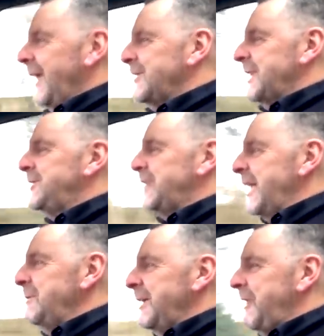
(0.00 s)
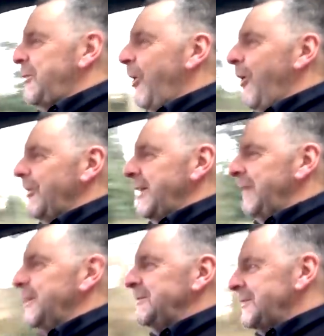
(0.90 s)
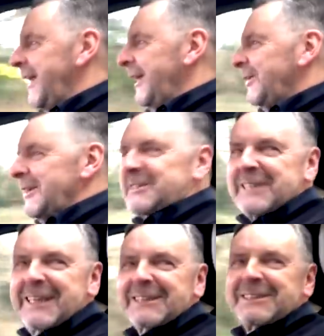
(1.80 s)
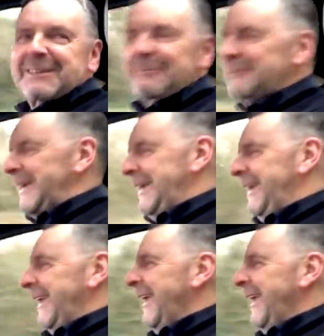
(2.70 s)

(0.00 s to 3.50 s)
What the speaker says: Because I genuinely thought that if we was going to see this company,